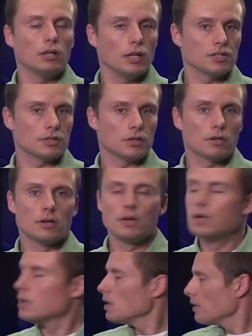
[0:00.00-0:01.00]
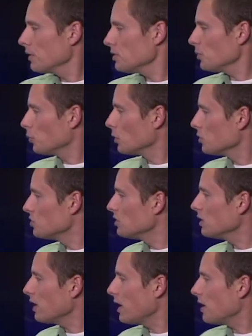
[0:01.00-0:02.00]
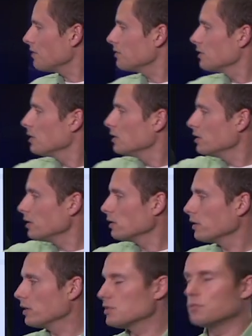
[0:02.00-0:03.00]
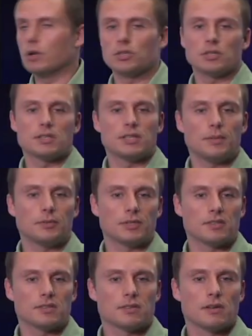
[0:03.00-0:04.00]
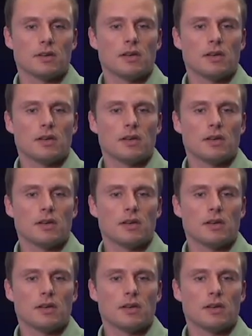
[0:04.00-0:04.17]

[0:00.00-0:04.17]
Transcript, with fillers: Cluster, this approach didn't have nearly as much acceptance.